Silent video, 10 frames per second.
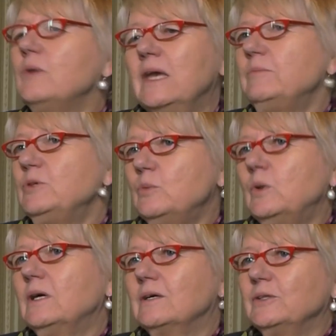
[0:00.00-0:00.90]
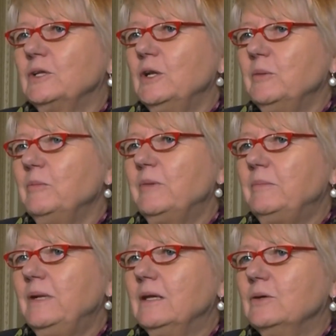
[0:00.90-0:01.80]
came to work on global
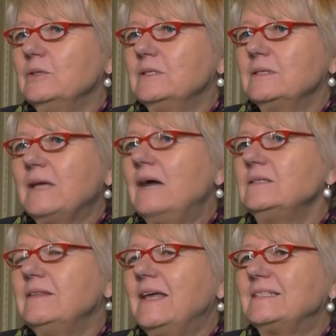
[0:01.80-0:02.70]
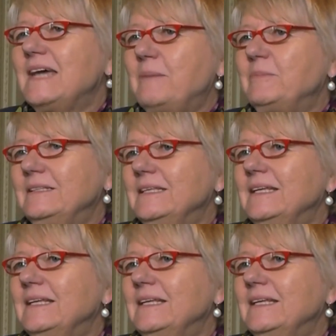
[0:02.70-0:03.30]
public goods? How did that happen?